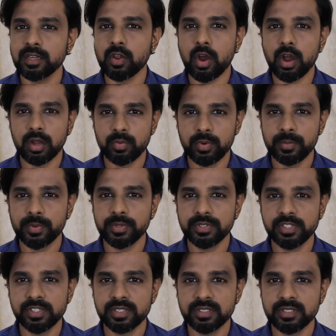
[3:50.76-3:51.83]
in awkward
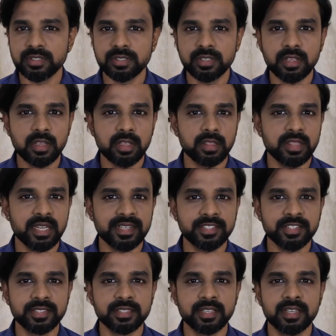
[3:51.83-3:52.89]
position, that
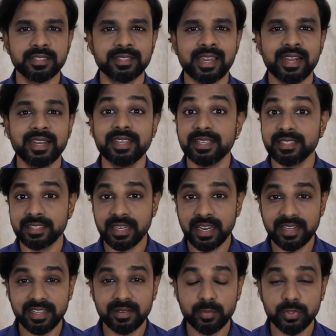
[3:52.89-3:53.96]
is standing in a
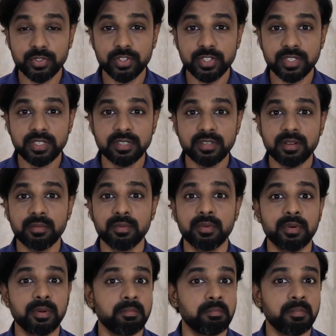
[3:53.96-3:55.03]
slanting position
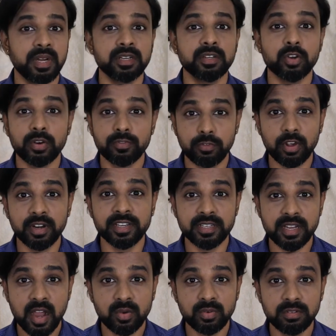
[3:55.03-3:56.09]
but not falling
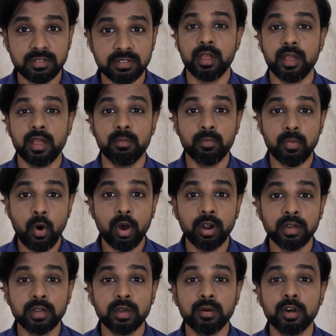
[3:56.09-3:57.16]
down, a
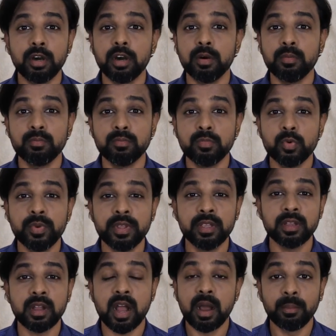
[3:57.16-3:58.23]
ball
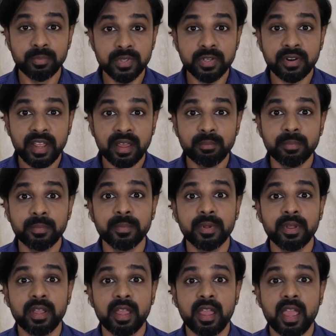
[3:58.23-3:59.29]
moving up the ramp,
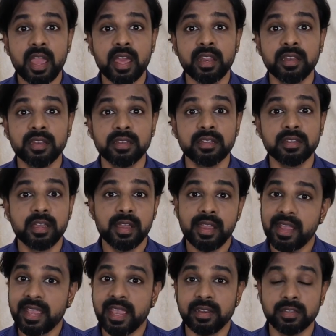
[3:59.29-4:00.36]
and
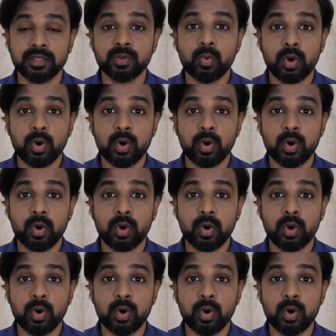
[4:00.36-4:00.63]
again the